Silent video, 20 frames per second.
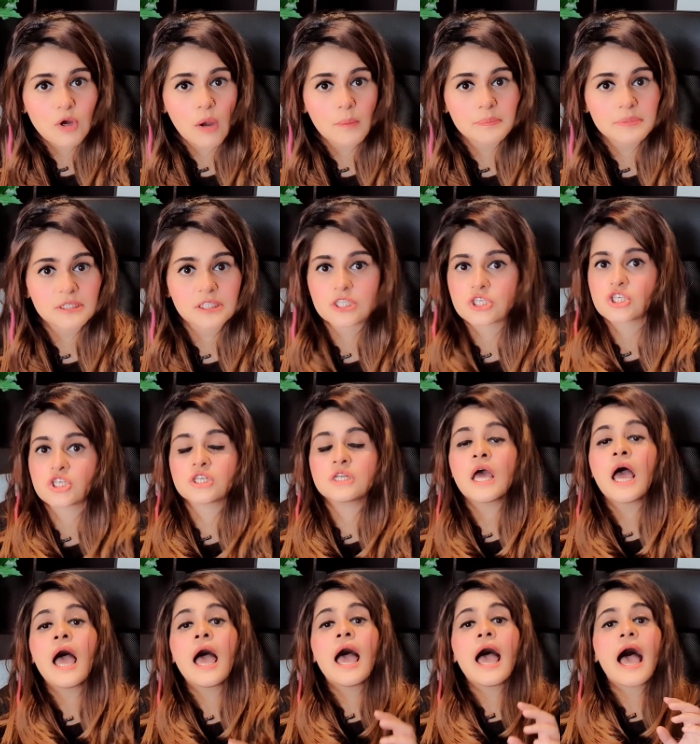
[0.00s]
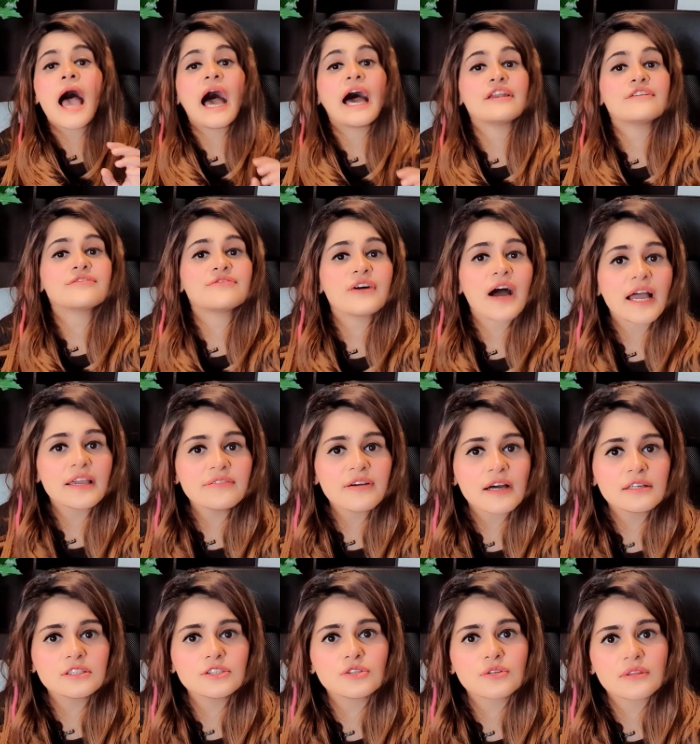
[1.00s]
competition, and
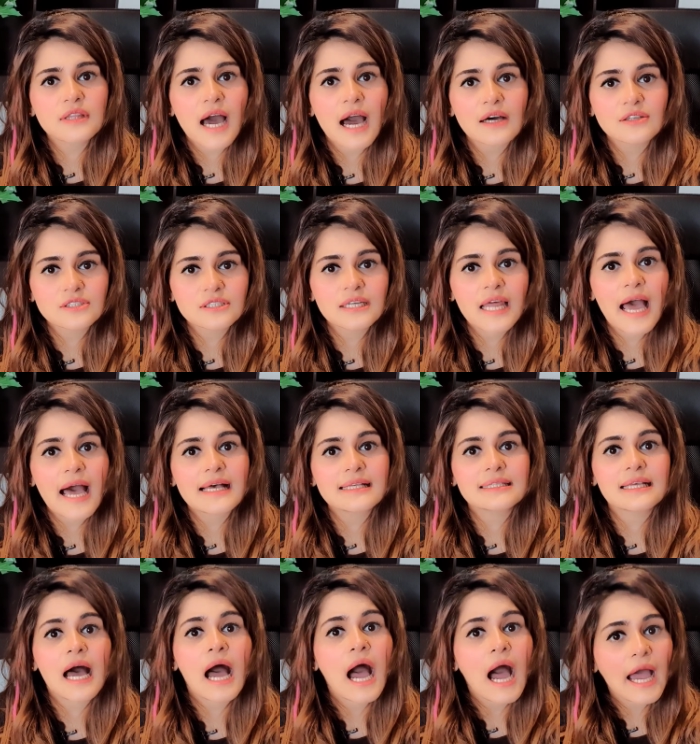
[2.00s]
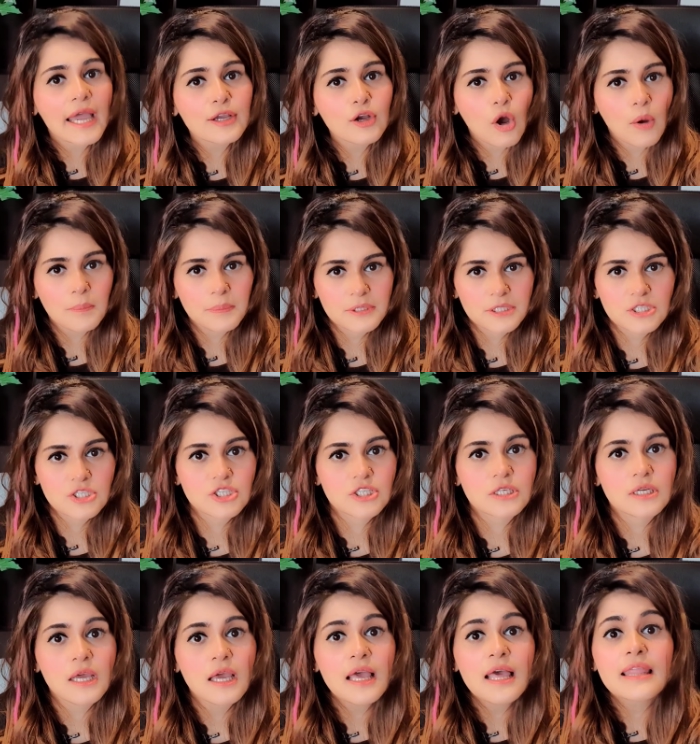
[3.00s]
500 to 1000 as a high
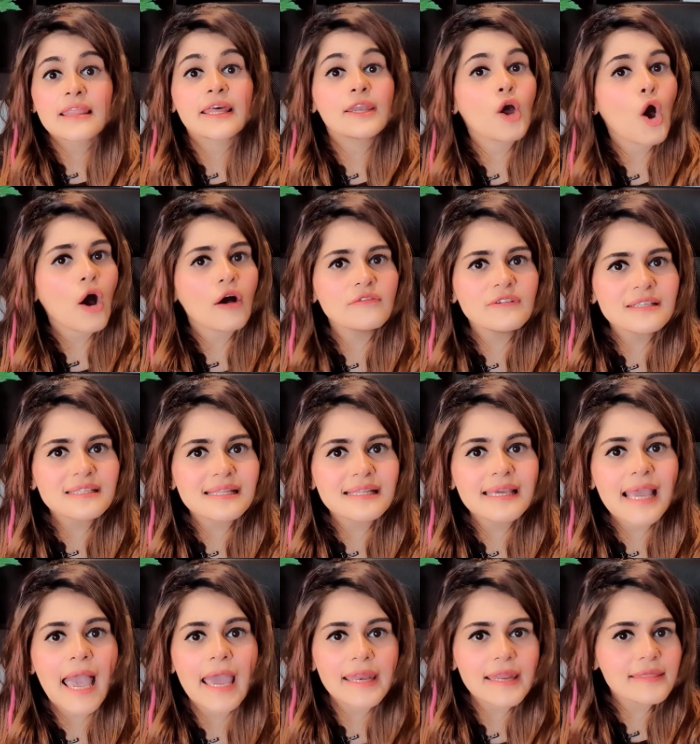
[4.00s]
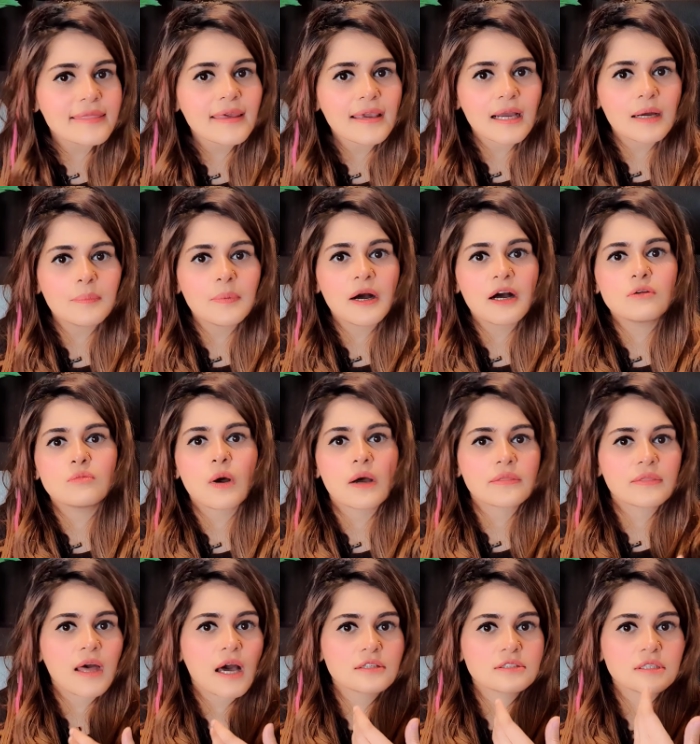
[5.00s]
competition. Then obviously anything above
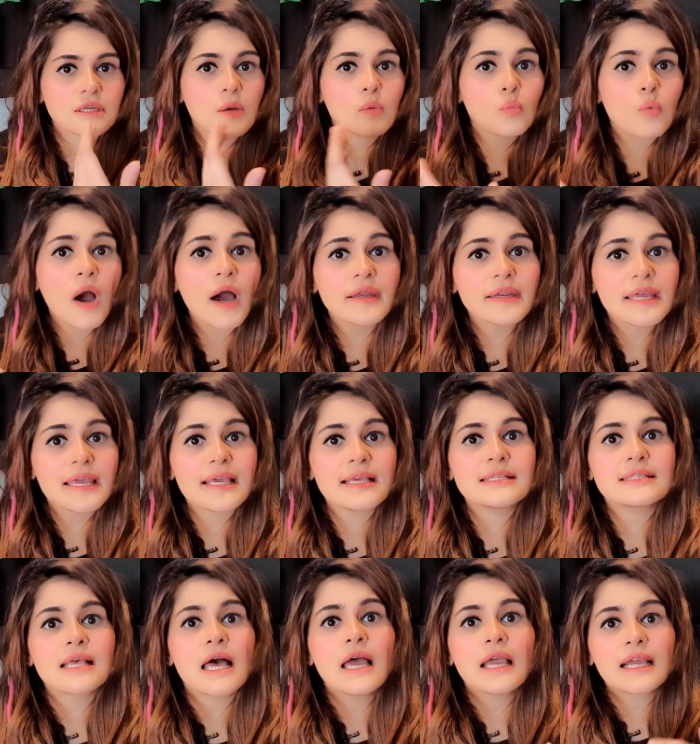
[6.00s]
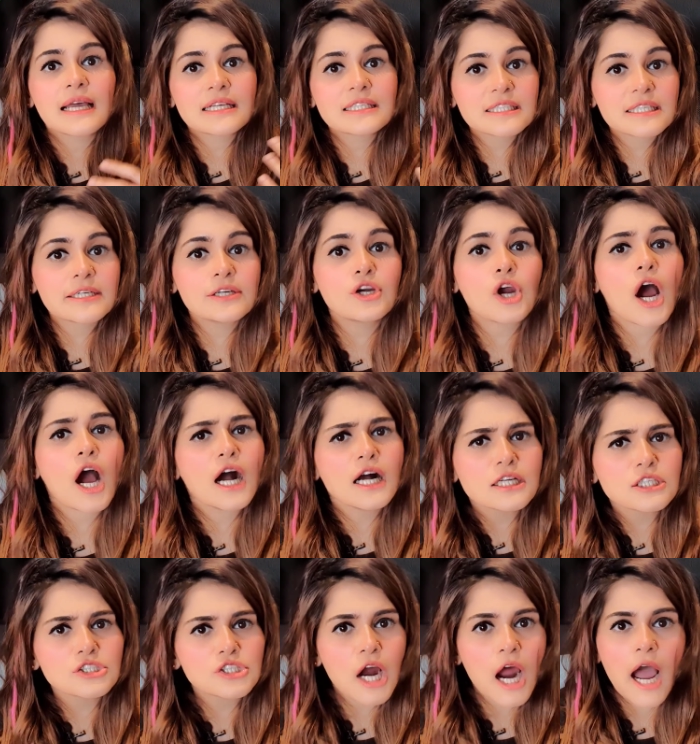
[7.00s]
1001 is considered
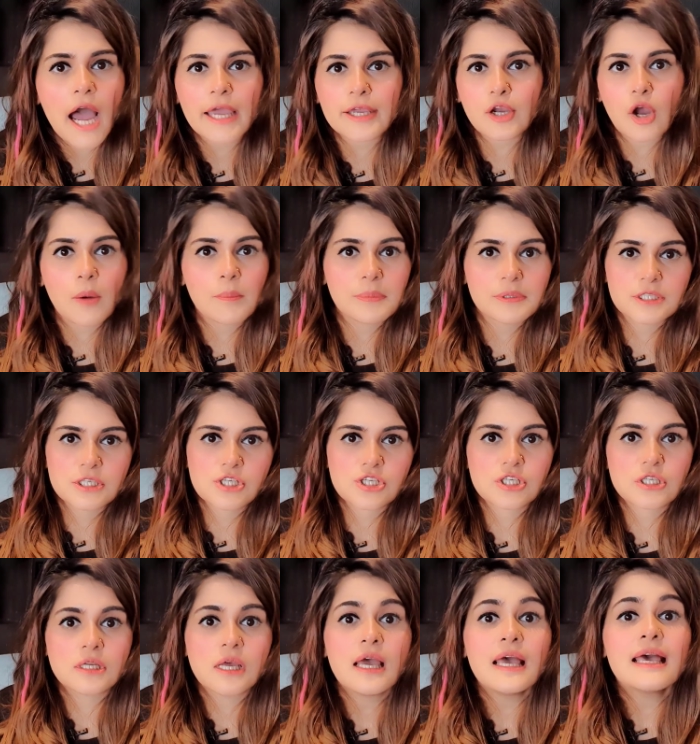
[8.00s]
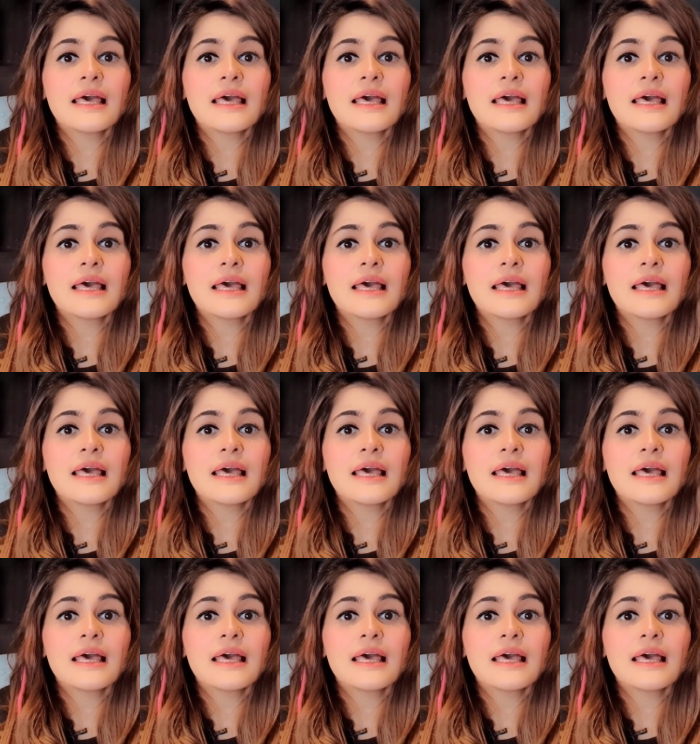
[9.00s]
ultra high competition.